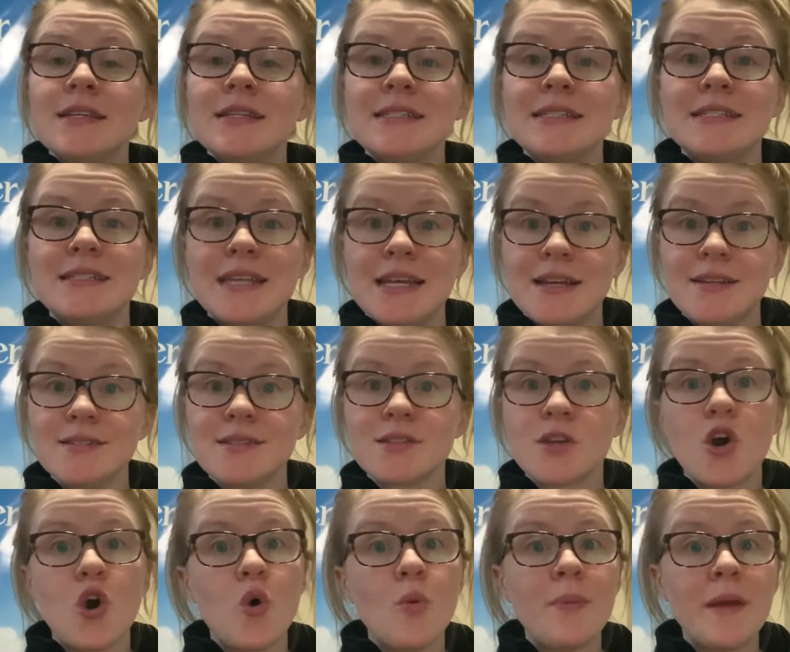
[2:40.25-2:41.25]

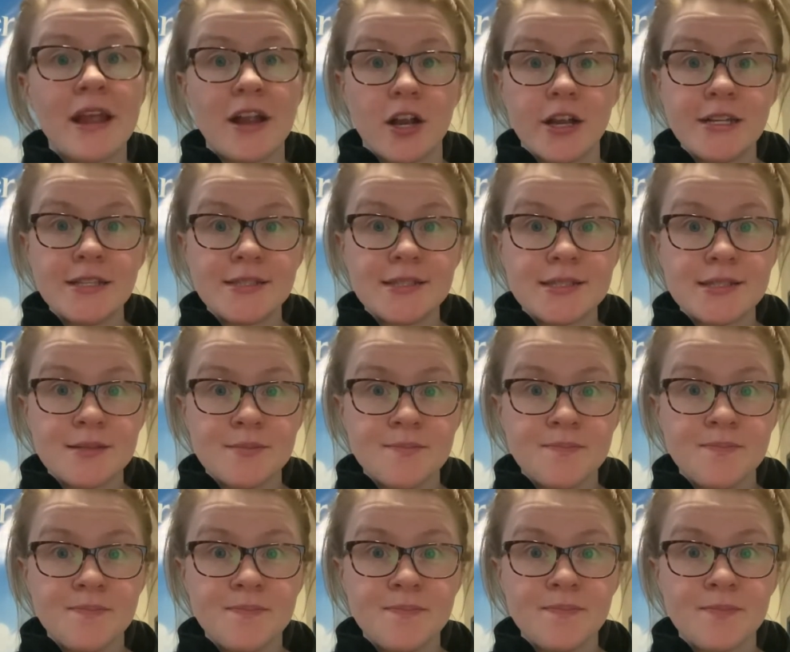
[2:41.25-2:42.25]

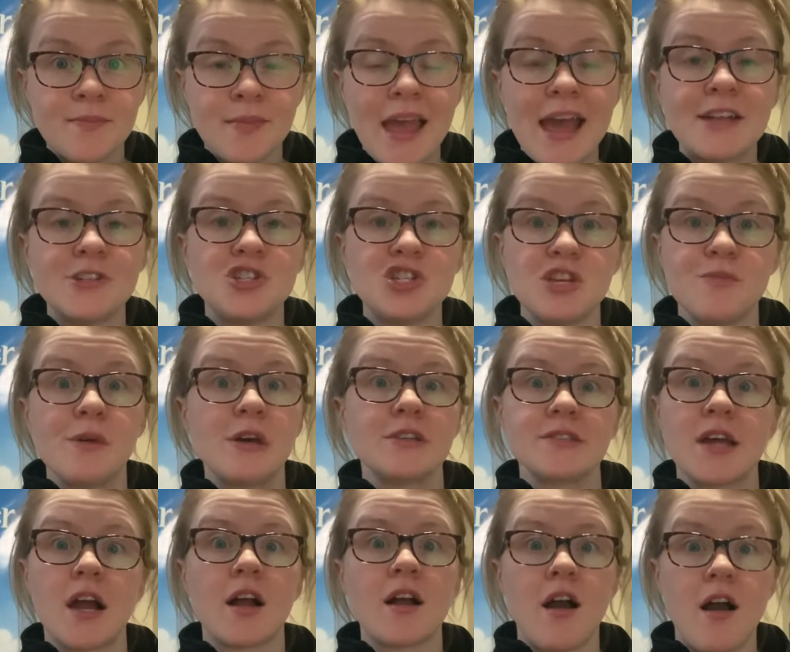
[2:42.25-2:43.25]

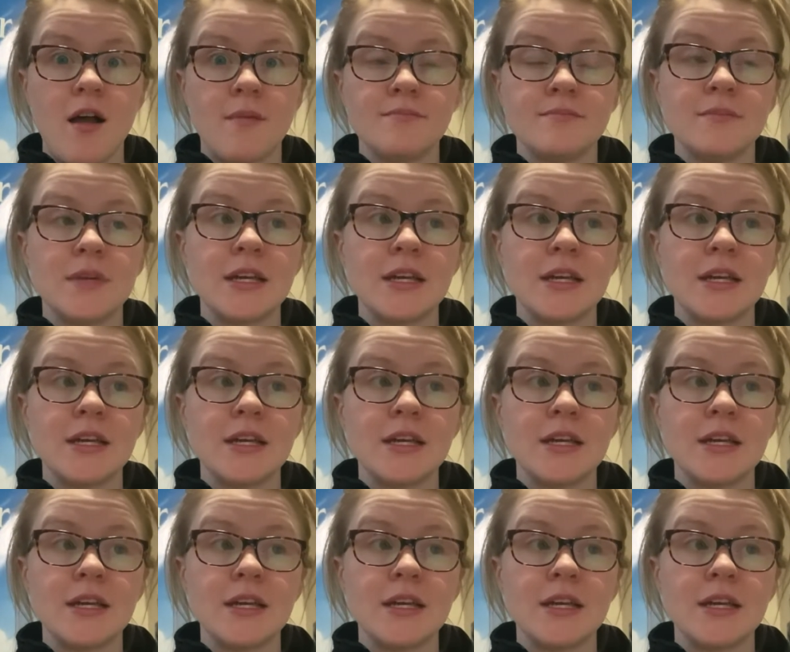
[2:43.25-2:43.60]
dancecoparents@gmail.com.